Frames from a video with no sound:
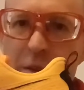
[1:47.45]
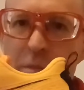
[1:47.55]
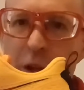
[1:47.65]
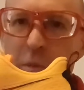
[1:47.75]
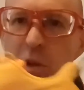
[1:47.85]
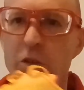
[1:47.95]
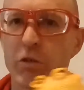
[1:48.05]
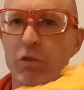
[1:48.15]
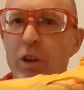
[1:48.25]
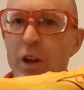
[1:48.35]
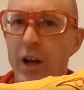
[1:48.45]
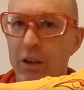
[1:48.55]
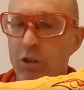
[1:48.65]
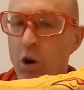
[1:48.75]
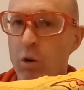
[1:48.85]
millimeters, a
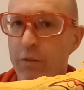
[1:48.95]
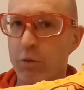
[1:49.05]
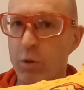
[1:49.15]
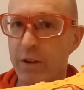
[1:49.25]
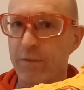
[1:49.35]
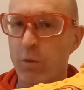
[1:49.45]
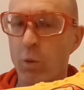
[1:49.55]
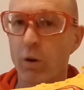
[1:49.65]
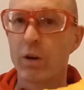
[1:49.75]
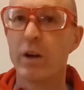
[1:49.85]
toe of 24.